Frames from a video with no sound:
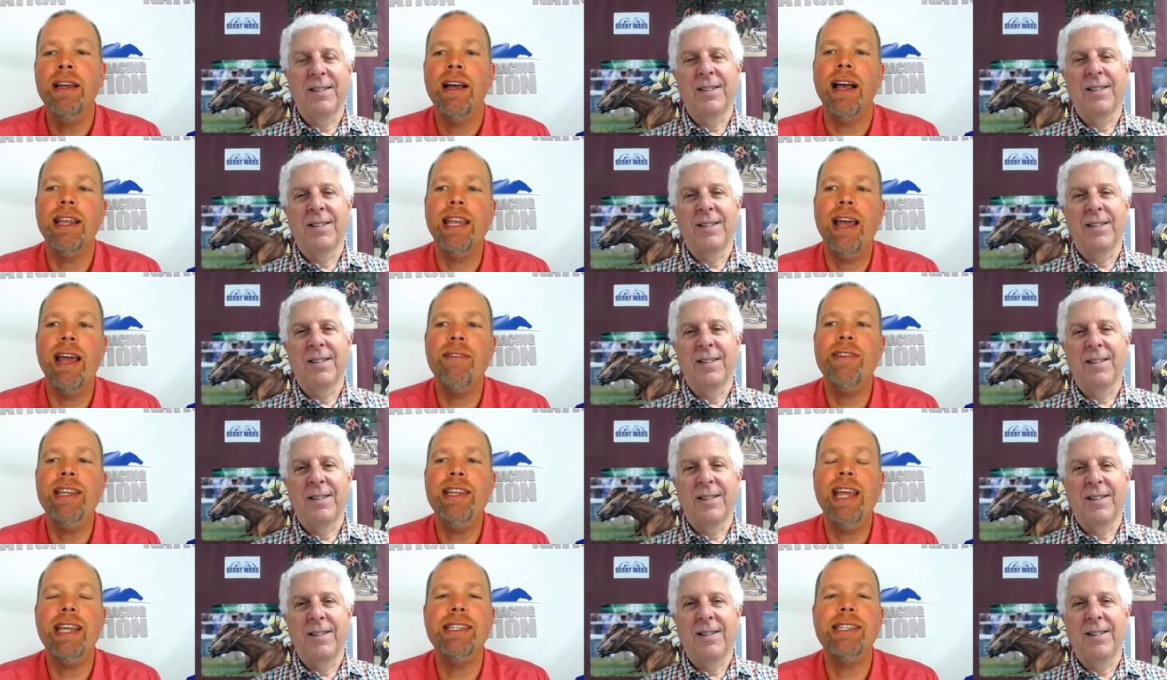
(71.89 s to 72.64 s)

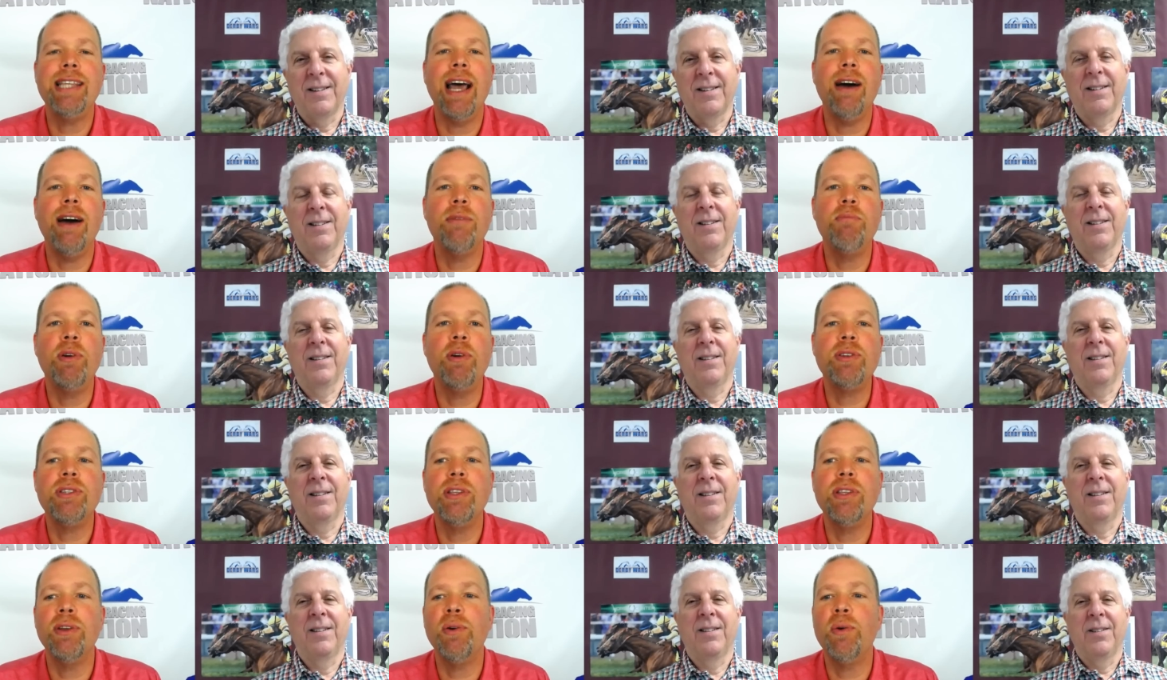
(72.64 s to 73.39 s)
Speaker 1: 11 days out,
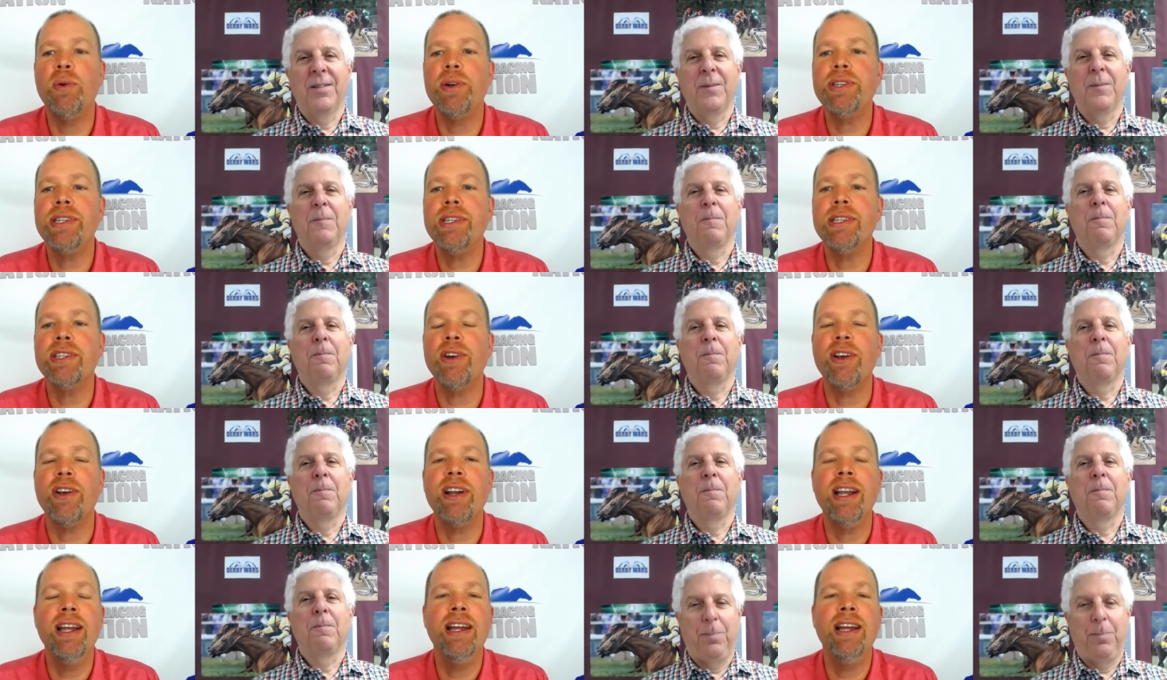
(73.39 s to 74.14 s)
most of the horses
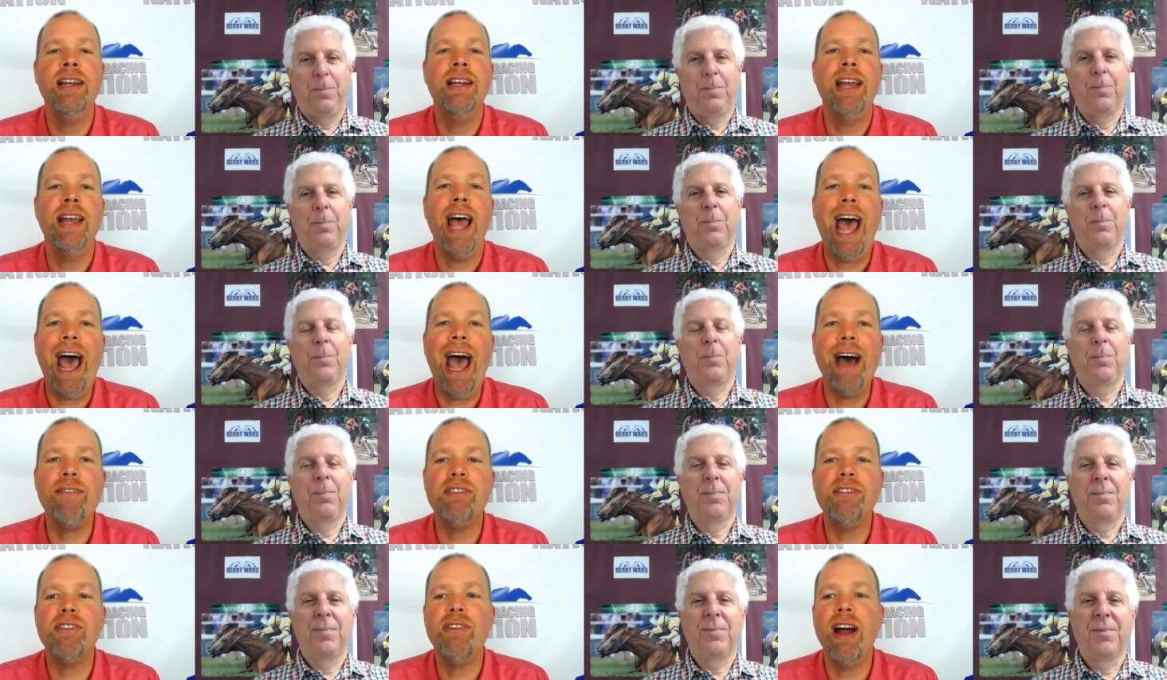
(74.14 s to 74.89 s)

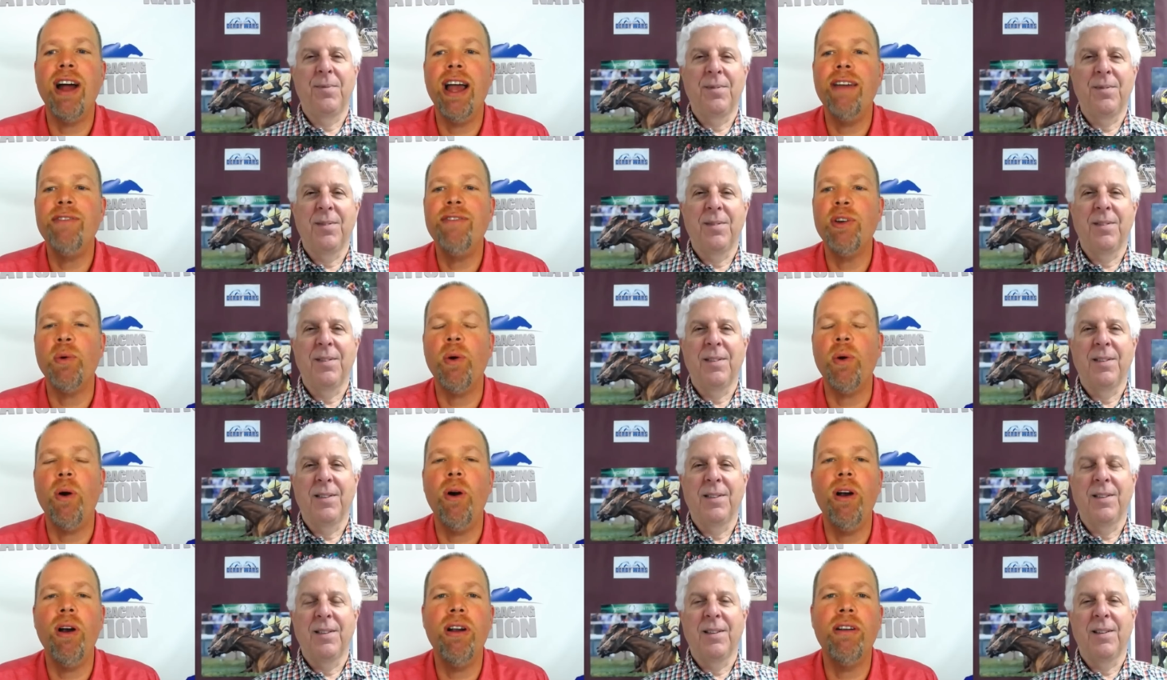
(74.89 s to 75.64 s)
have arrived
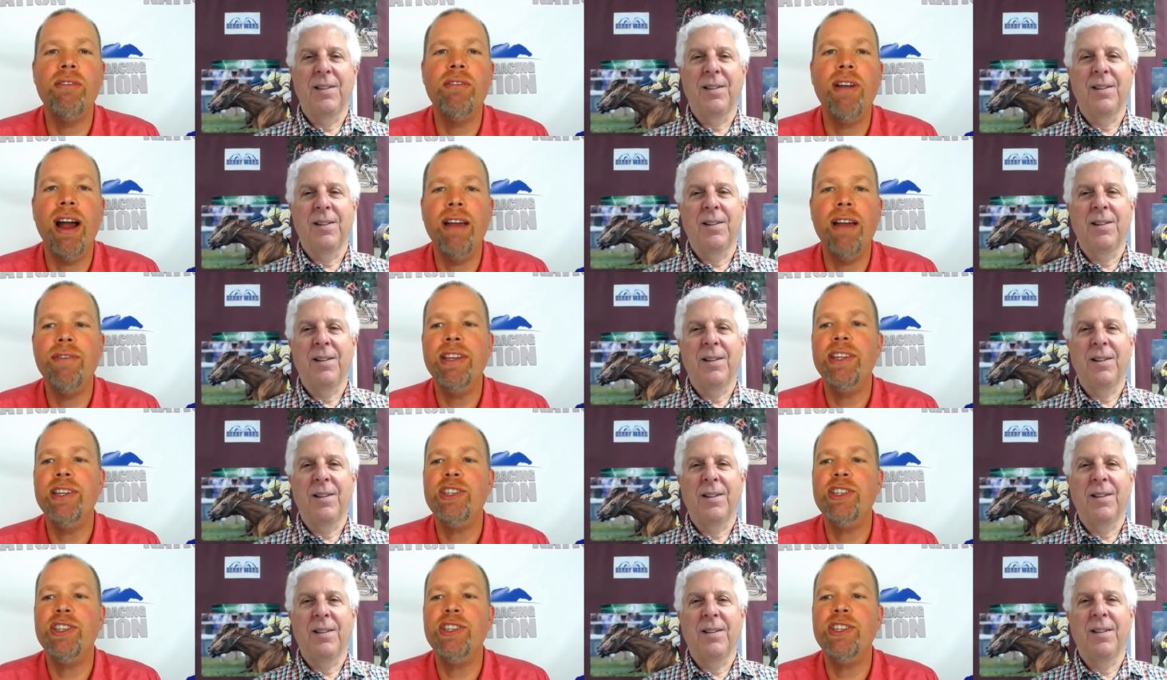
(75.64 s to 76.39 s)
or are arriving
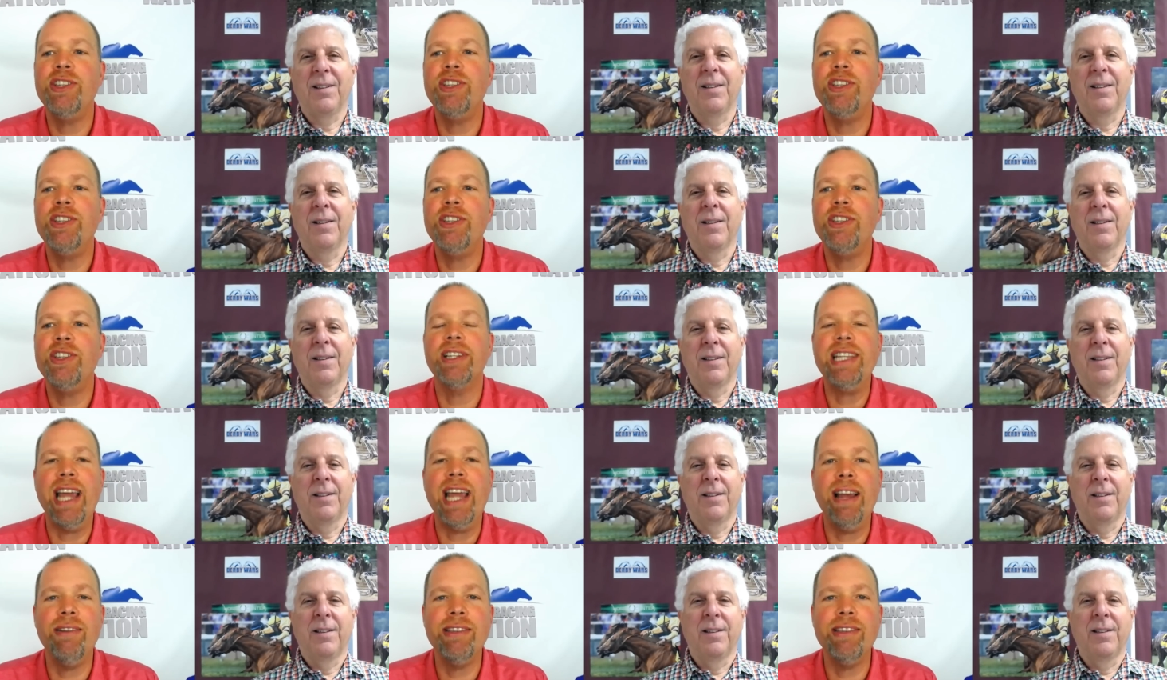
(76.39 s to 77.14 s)
to Churchill
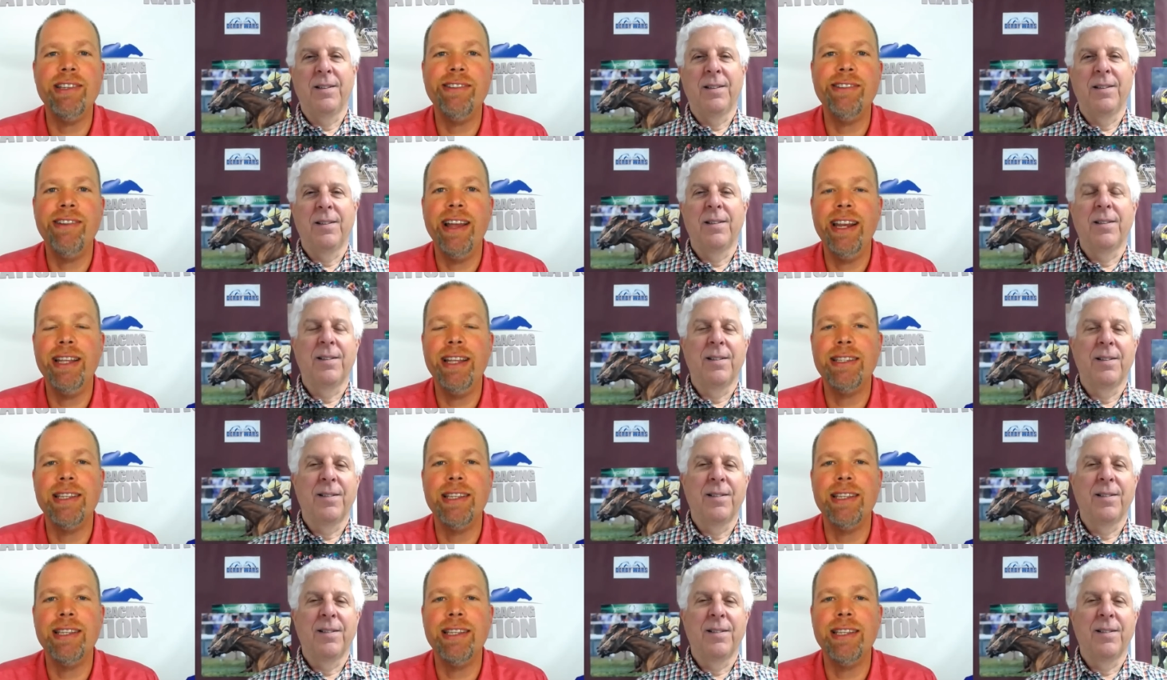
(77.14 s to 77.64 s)
Downs already.